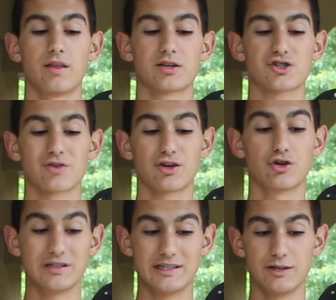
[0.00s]
The string
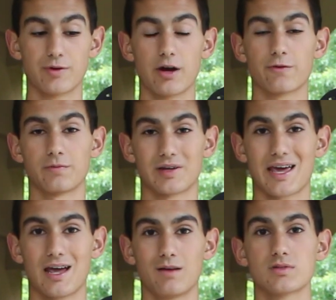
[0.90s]
could derail from the
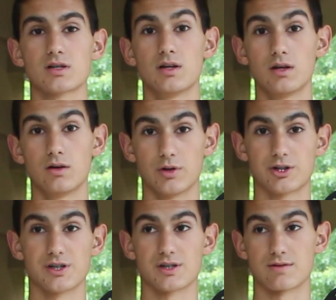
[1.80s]
cams,
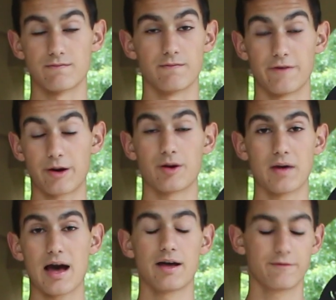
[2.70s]
which is very
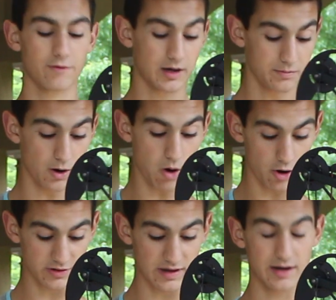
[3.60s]
bad for any bow
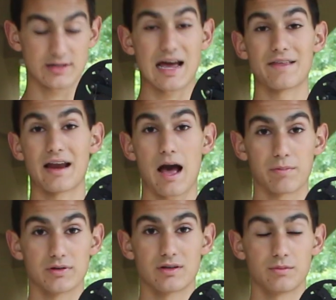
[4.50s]
hunter that has had that
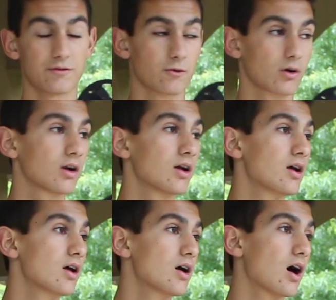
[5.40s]
happen to them before.
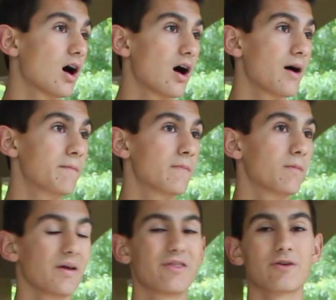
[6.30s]

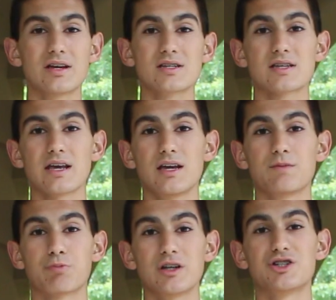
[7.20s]
But there is a
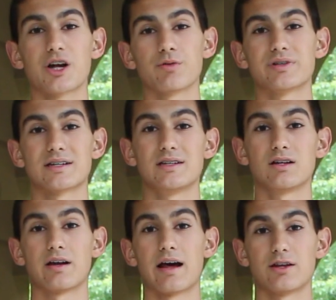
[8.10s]
pretty general
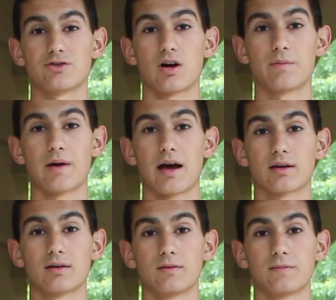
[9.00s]
technique on how to draw it back,
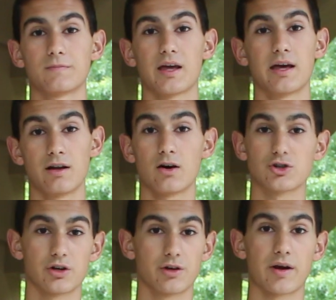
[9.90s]
and I'll
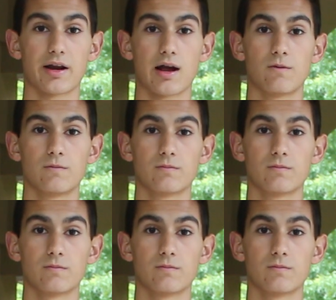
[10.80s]
show you it right now.